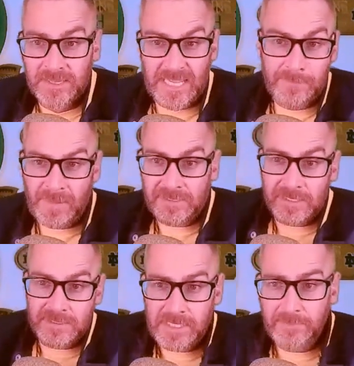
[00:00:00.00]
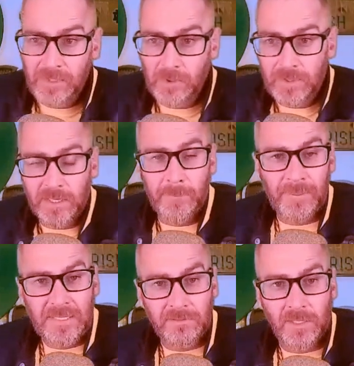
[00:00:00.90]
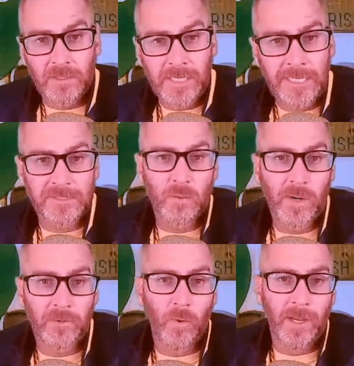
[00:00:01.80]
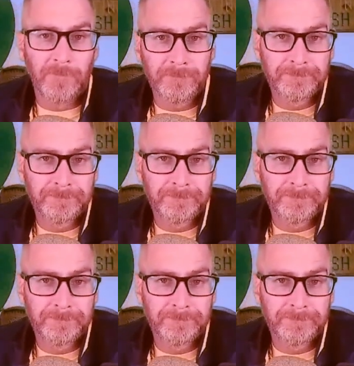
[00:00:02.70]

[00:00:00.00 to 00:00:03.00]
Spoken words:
they beat the team you couldn't beat 38-21.